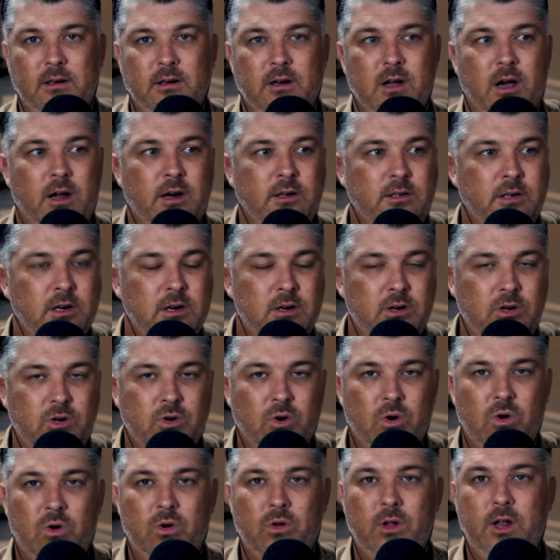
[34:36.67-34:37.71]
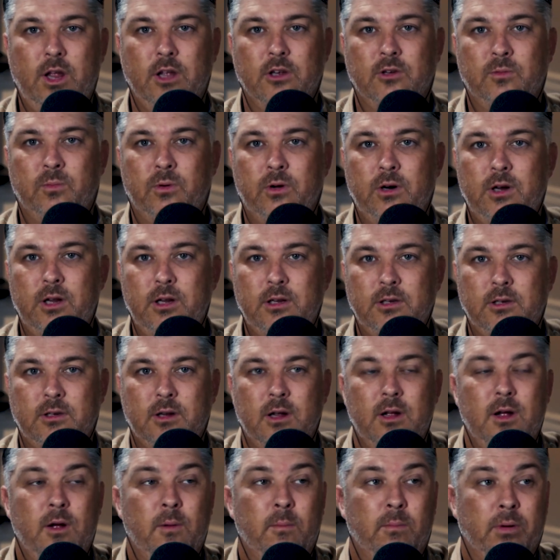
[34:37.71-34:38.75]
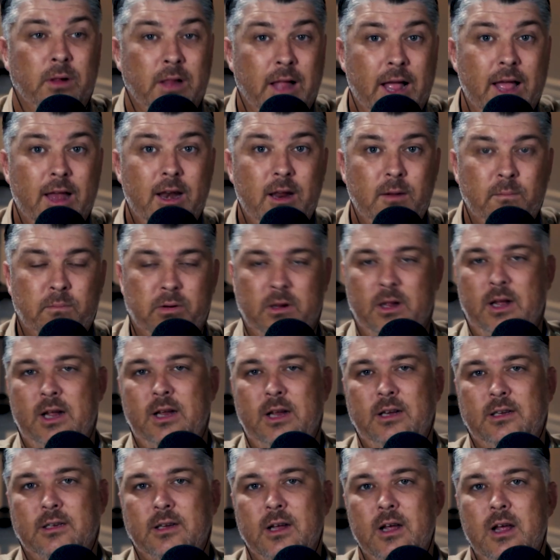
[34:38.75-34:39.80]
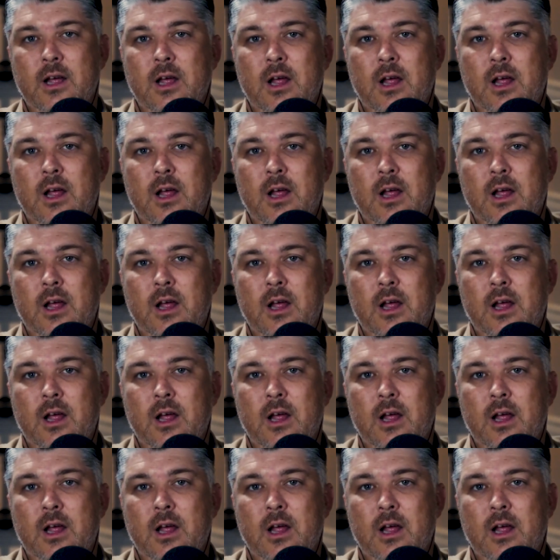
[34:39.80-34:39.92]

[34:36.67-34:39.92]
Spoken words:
God is in control. He has put his plan in place.